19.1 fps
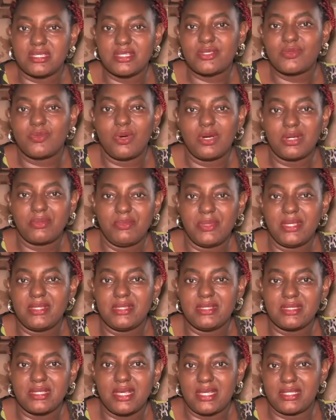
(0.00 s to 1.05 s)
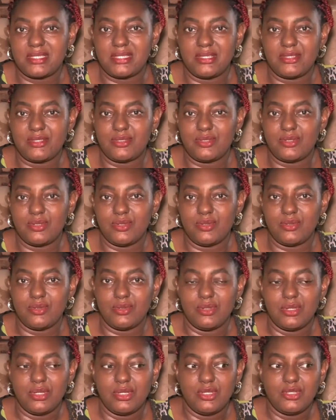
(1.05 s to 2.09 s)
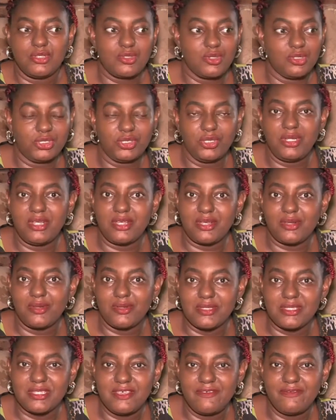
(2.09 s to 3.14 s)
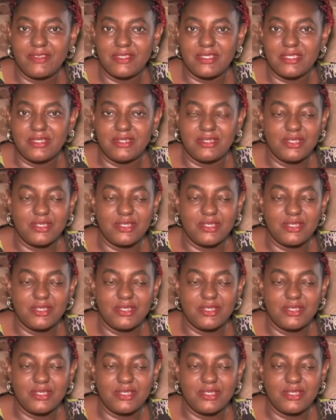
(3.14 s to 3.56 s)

This work means access to social inclusivity.